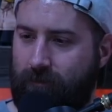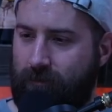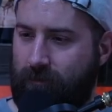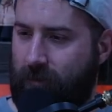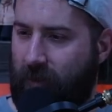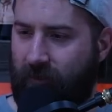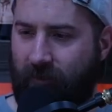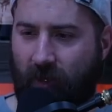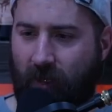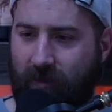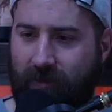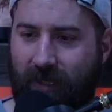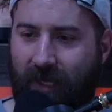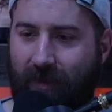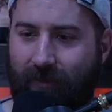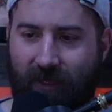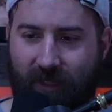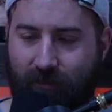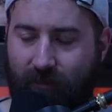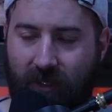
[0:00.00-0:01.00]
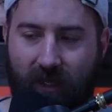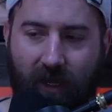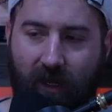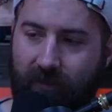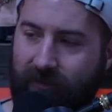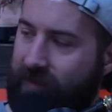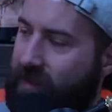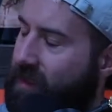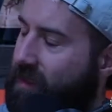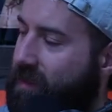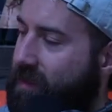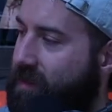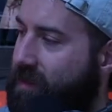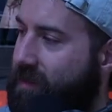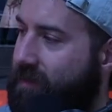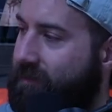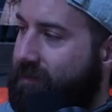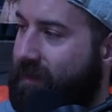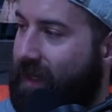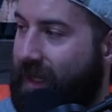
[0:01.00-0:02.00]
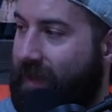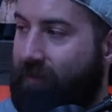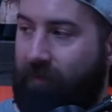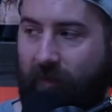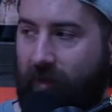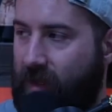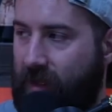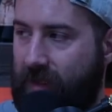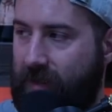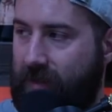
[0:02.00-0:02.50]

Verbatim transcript: of all time that's beloved. Not even Ridley